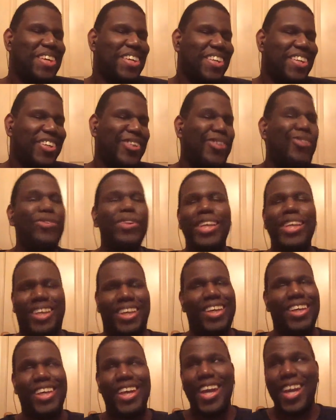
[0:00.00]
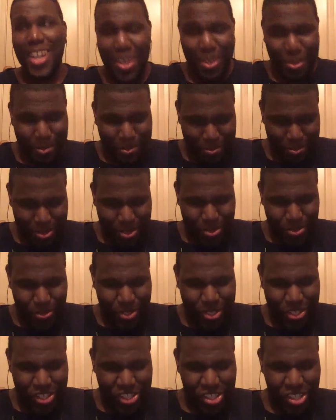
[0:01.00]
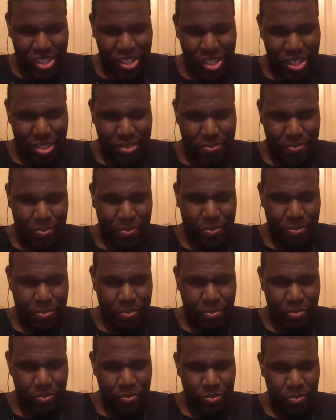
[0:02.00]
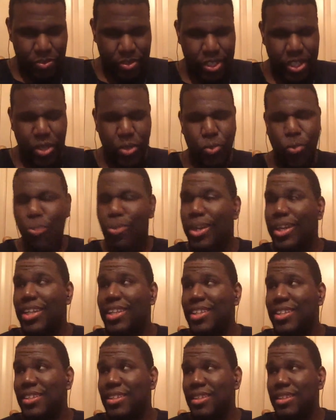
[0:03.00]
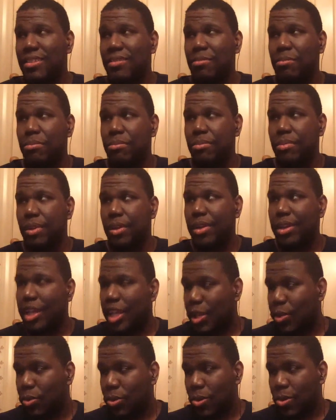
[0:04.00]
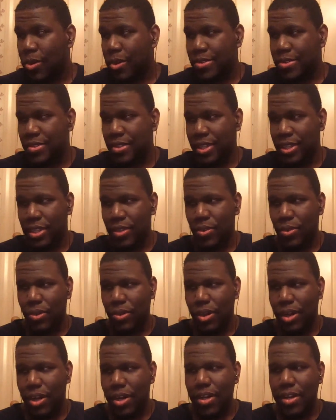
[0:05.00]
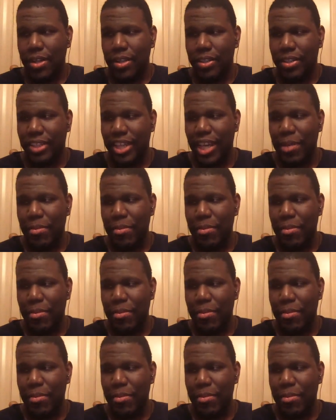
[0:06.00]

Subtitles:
unique game, which did it win any awards at the Game